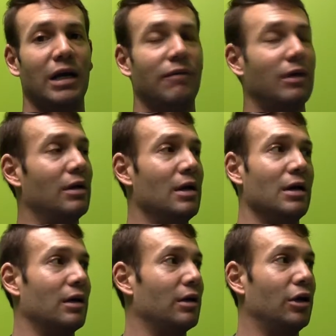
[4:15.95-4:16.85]
Even
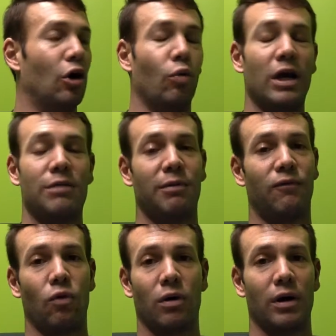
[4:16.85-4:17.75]
you know weeks
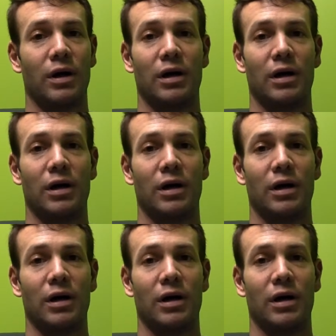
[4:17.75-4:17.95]
before a,